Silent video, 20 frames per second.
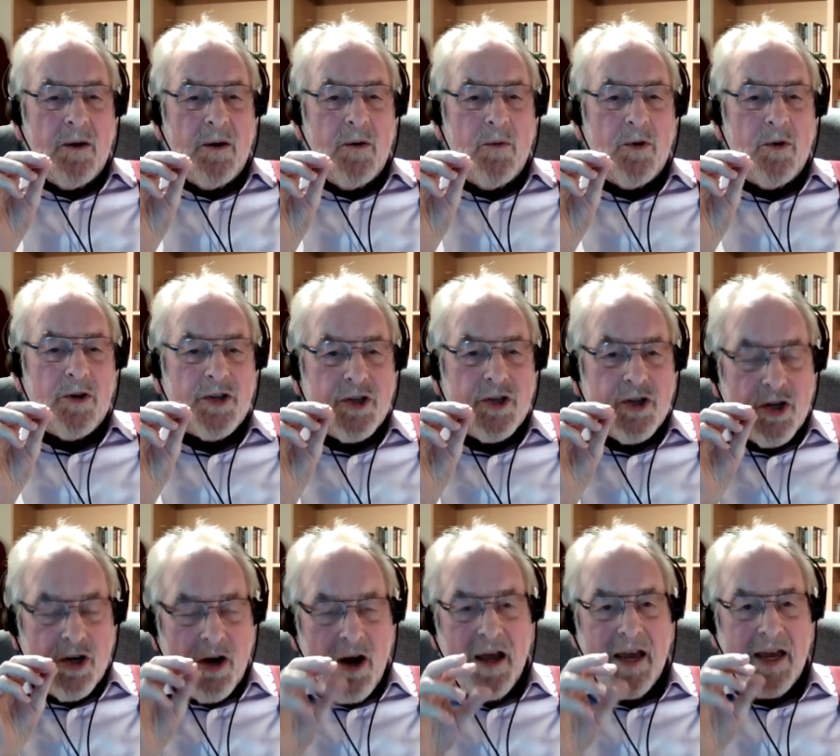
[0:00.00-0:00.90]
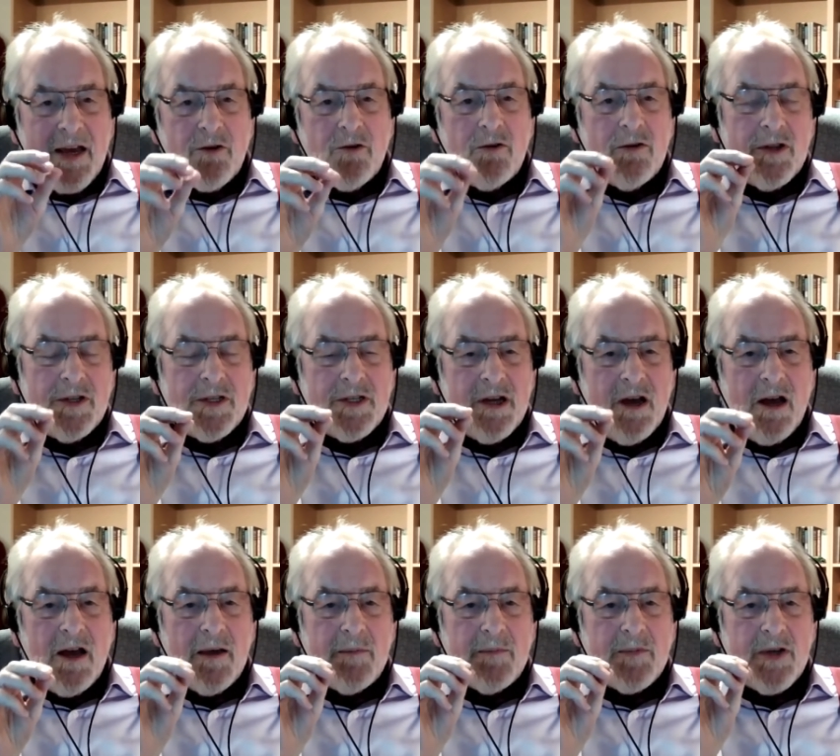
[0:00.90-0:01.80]
was trying all the
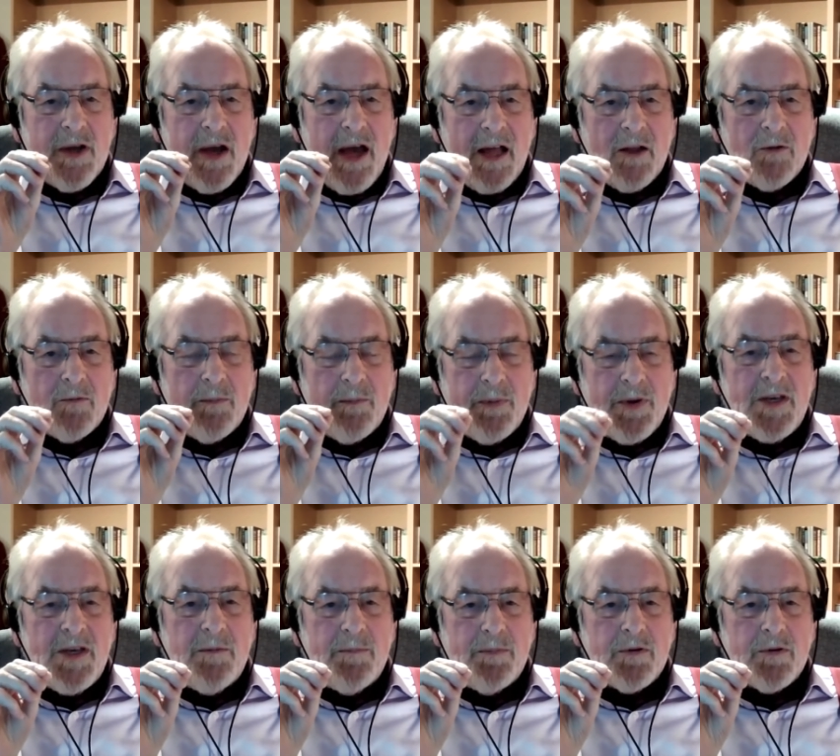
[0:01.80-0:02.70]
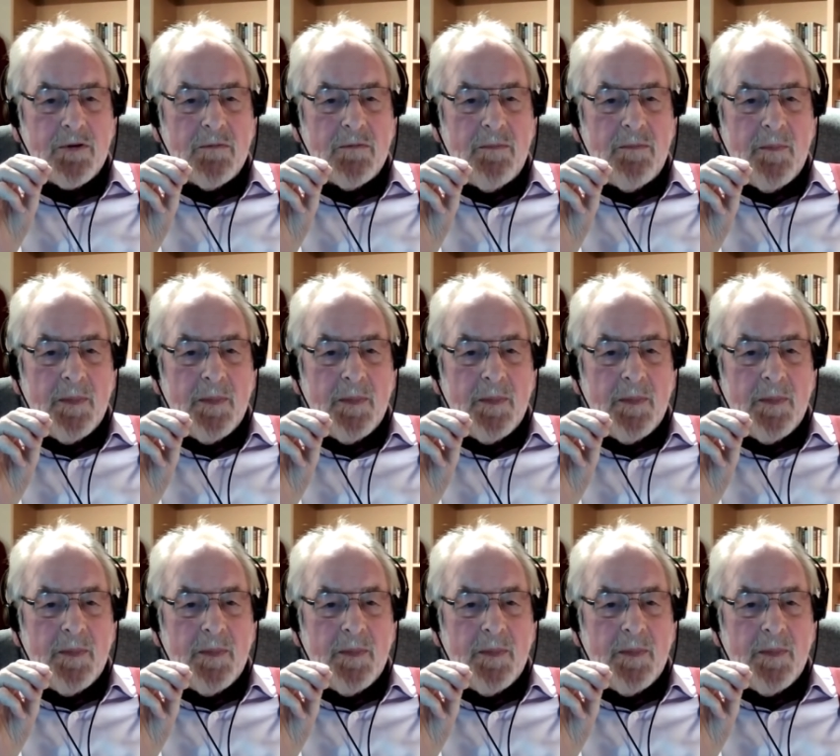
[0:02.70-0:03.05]
time to help people.